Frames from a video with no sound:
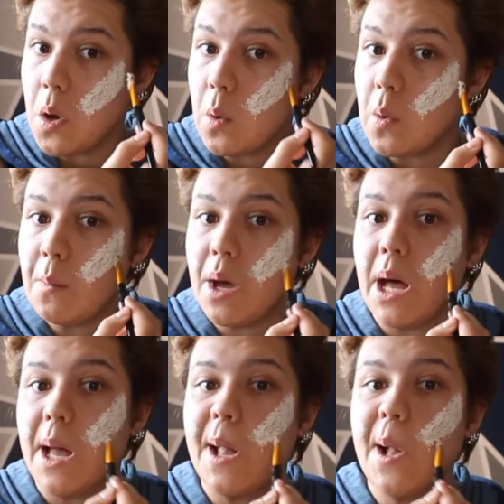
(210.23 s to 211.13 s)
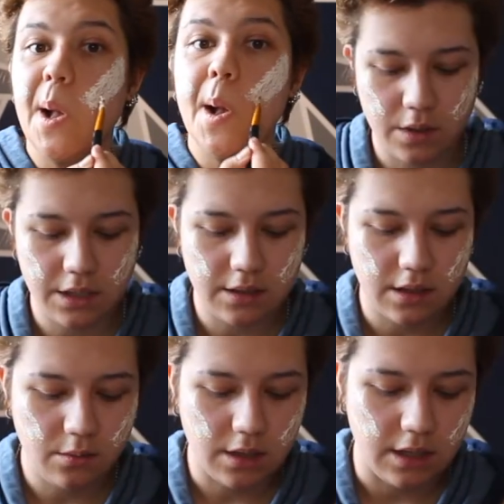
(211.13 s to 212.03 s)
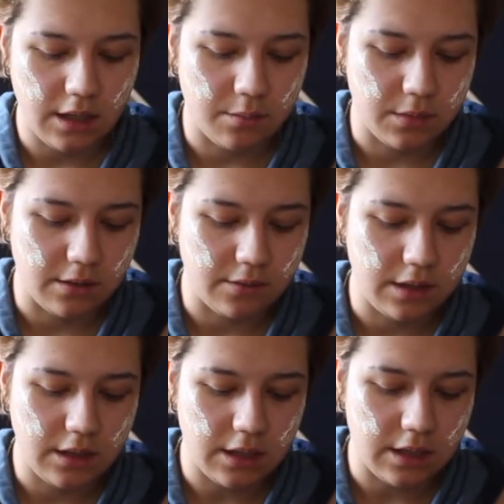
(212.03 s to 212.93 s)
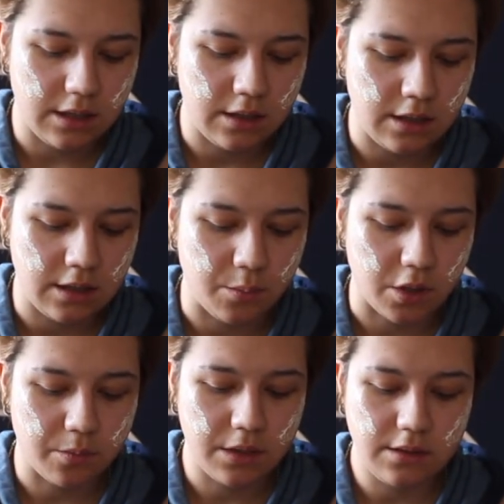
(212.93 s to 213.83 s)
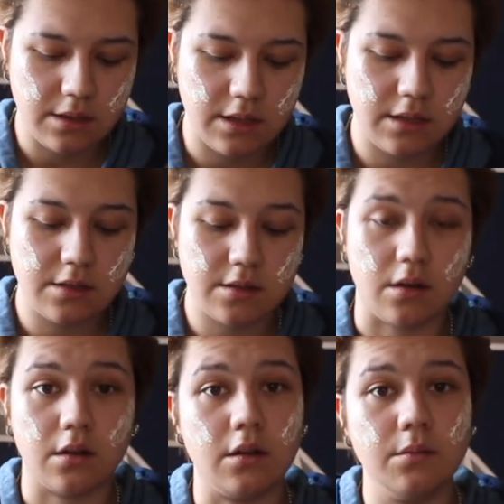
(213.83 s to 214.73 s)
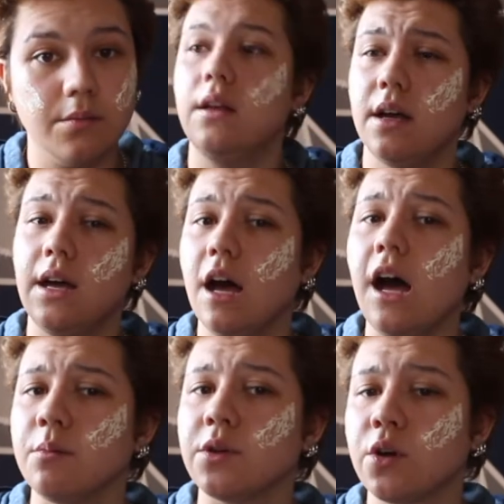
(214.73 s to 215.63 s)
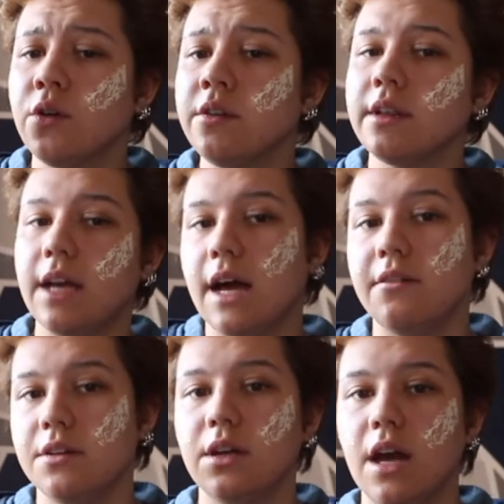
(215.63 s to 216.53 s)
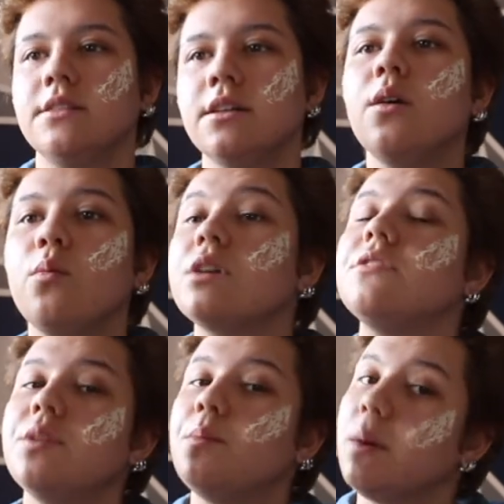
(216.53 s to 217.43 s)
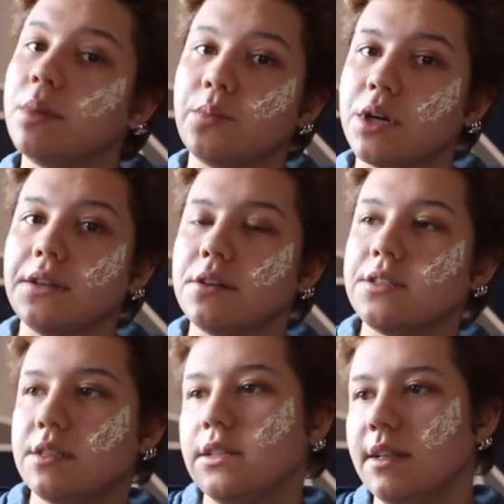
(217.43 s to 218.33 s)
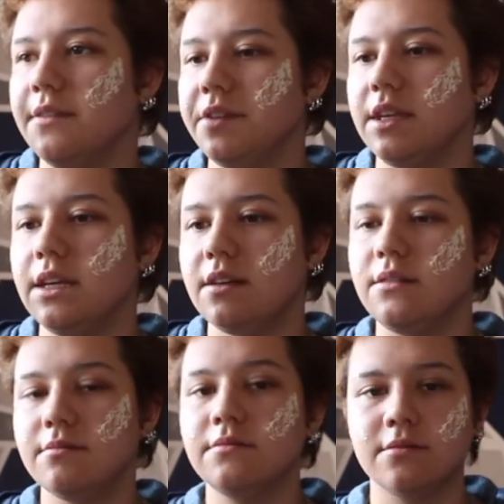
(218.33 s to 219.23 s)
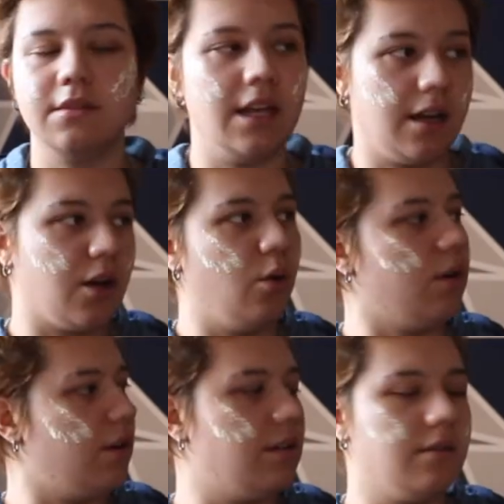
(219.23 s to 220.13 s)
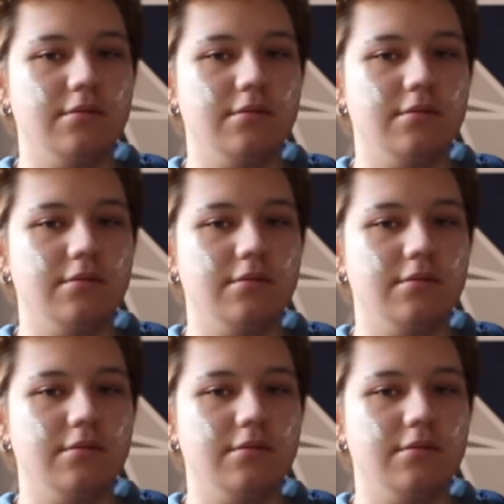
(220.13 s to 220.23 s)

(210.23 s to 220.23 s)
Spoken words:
Who am I? Right now I am living in an apartment in Stockholm. I'm currently having one of the Bubble brothers living in a corner.